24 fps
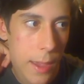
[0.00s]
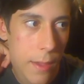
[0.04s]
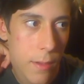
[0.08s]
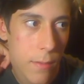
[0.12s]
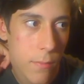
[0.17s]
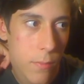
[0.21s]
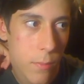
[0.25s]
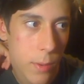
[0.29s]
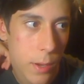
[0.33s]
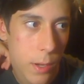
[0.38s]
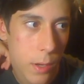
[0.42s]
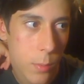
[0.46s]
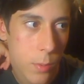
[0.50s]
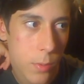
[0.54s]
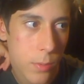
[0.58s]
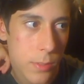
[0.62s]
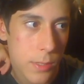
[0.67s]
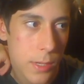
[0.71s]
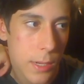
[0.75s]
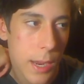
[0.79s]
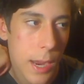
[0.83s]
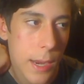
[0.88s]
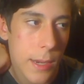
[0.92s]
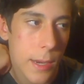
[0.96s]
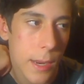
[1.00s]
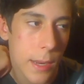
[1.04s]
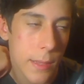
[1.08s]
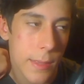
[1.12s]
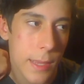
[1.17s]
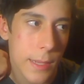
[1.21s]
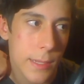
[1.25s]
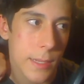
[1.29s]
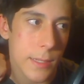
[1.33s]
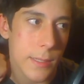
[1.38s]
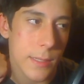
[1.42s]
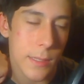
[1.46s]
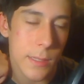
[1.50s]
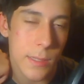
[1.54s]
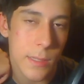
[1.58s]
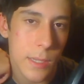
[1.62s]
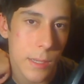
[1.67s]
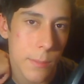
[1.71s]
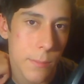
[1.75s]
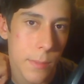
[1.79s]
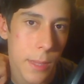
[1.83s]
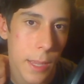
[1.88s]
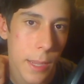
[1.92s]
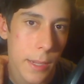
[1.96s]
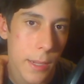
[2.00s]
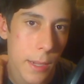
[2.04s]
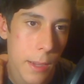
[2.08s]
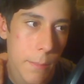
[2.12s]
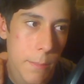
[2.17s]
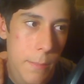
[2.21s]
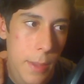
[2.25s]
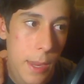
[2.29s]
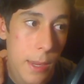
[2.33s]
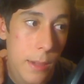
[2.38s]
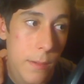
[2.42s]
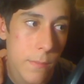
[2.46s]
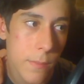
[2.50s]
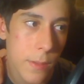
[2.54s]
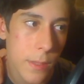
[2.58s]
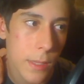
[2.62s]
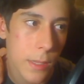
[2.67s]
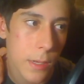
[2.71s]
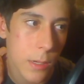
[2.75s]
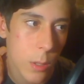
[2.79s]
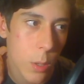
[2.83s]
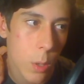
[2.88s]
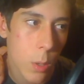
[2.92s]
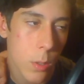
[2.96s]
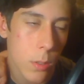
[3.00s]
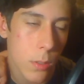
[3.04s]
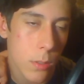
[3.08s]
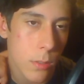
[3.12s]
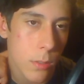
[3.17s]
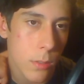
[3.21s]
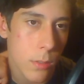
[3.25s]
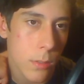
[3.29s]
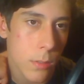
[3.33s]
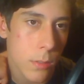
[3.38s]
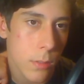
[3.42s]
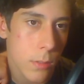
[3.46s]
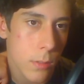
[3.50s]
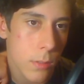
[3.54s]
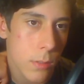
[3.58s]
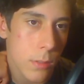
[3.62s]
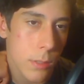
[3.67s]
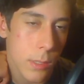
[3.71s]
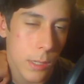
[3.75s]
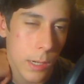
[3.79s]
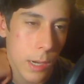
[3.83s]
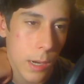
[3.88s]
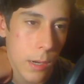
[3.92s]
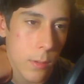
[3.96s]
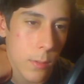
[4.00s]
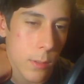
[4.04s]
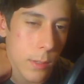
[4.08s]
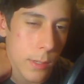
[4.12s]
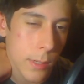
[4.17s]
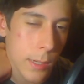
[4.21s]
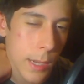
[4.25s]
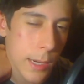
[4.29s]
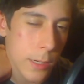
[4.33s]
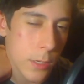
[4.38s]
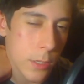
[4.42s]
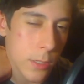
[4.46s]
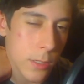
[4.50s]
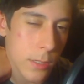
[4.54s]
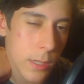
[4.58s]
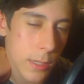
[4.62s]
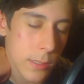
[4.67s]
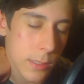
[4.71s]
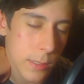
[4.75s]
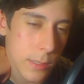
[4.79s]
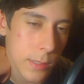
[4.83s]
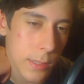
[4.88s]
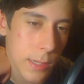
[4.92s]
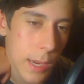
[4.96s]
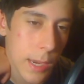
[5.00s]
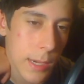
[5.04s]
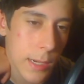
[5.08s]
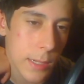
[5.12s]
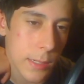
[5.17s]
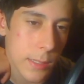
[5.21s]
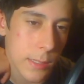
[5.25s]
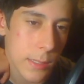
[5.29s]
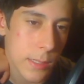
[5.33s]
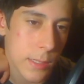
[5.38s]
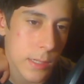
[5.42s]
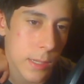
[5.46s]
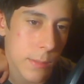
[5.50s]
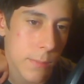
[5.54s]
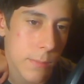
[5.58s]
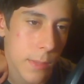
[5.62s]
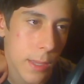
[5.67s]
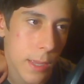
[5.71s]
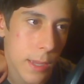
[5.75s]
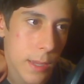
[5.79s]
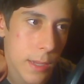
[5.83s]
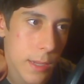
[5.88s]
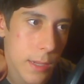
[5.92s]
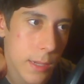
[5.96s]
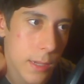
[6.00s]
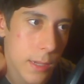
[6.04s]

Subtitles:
it for medical purposes. That doesn't seem like a main villain goal. You know, it doesn't seem like